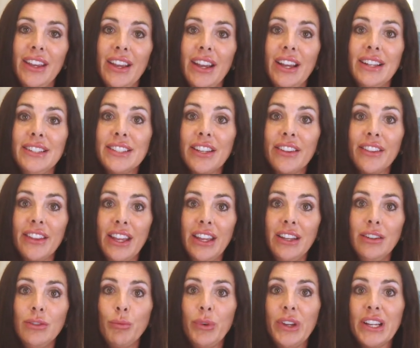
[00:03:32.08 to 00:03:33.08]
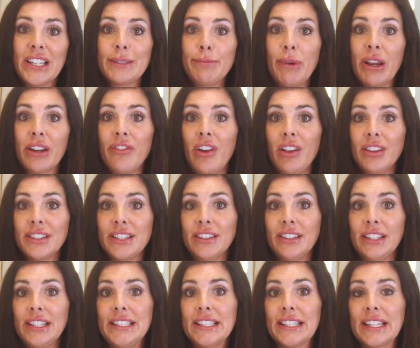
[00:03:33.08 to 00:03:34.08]
Until then, we expect
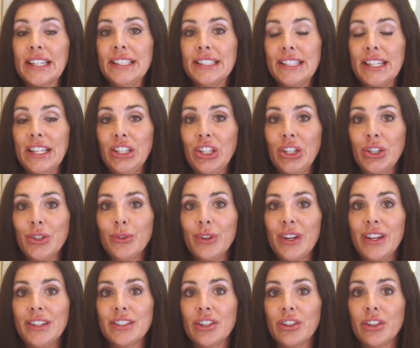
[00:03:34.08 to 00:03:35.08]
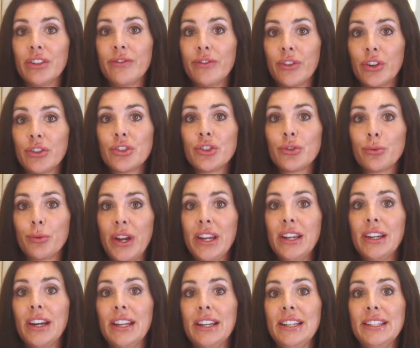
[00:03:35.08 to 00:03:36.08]
volatility to continue until the first
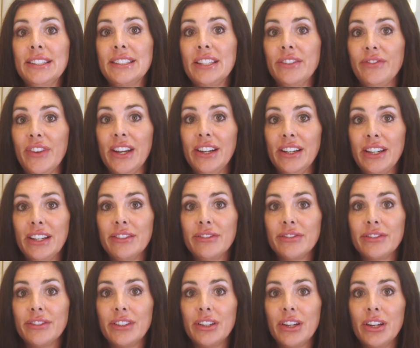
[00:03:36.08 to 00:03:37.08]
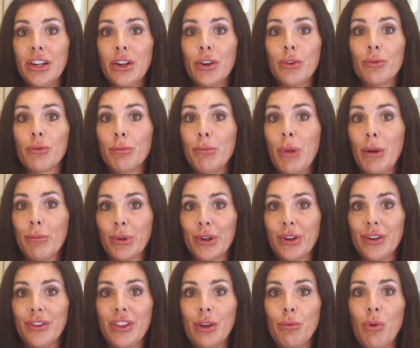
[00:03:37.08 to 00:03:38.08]
rate cut is definitive.
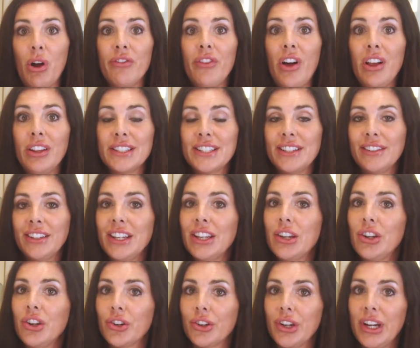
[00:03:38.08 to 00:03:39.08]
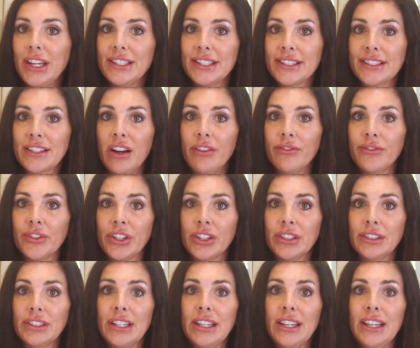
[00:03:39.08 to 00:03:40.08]
Remember that while volatility can create
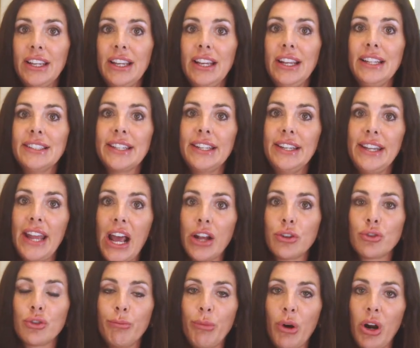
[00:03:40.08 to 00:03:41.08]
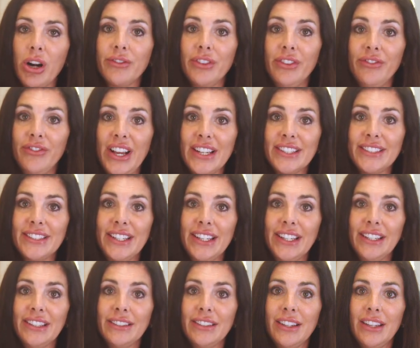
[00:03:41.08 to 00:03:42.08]
discomfort, it's a natural part of
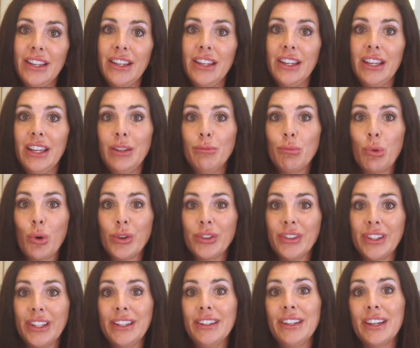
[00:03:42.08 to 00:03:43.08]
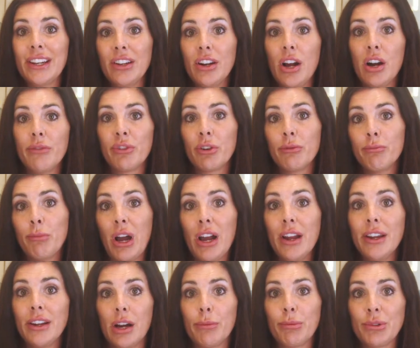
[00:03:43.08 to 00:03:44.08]
investing. Importantly, it can offer
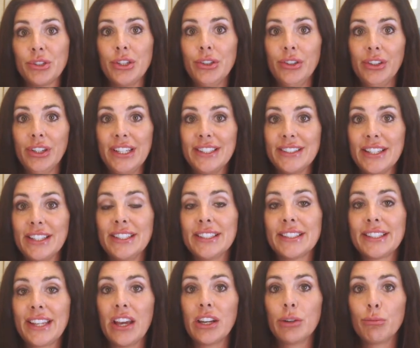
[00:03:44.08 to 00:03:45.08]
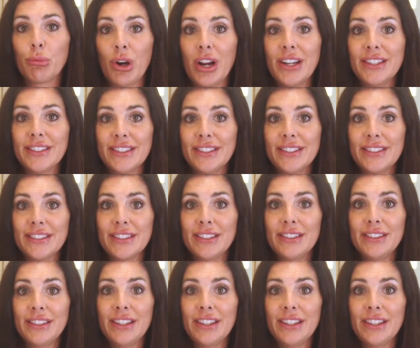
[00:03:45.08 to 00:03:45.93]
buying opportunities at discounted prices.